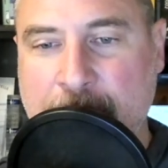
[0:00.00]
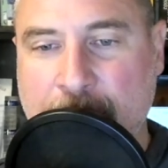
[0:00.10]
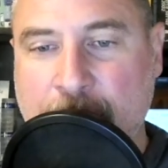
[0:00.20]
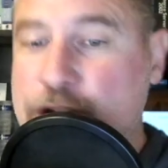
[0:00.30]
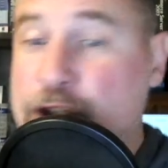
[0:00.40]

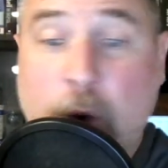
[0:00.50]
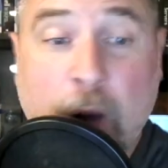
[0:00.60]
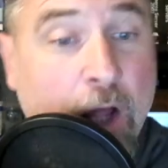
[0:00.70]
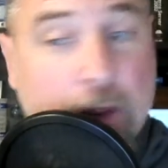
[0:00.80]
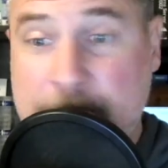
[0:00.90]
Show
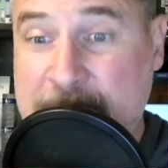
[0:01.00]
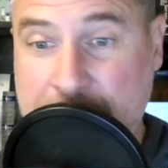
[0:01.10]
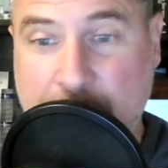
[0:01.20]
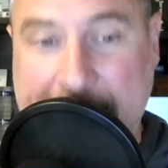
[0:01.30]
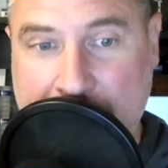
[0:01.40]
other
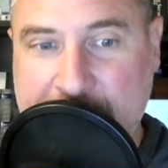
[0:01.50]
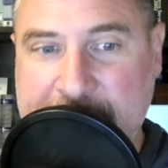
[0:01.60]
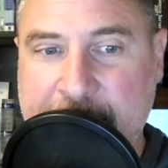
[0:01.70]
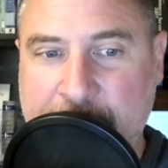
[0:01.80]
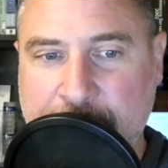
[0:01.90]
people how to
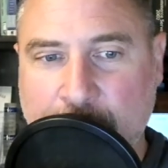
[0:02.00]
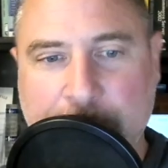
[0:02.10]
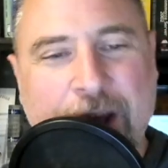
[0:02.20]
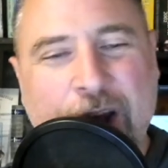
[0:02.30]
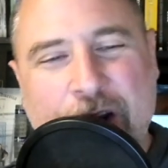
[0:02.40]
get involved.
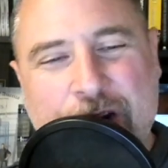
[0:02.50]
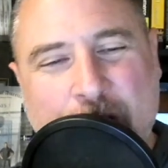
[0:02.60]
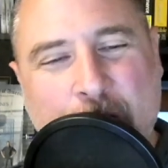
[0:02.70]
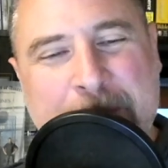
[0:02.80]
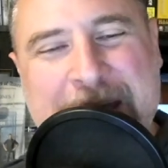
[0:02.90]
Don't be